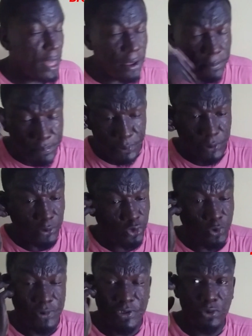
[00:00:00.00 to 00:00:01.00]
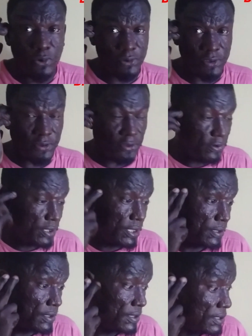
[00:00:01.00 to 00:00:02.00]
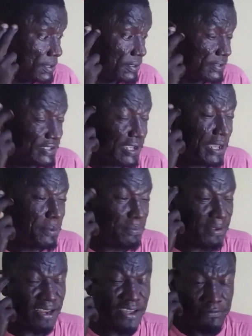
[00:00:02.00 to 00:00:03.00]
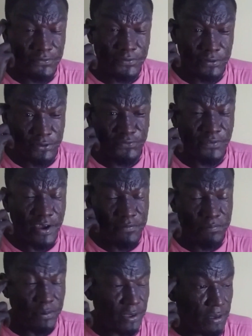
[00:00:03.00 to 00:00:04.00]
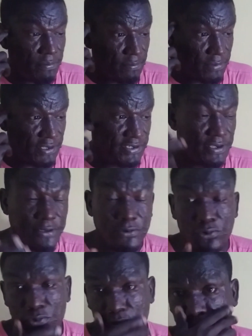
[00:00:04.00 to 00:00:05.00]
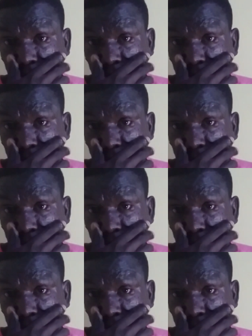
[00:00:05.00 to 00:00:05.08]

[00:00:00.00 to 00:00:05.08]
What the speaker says: April 2023. Time 11:45 p.m. It's getting to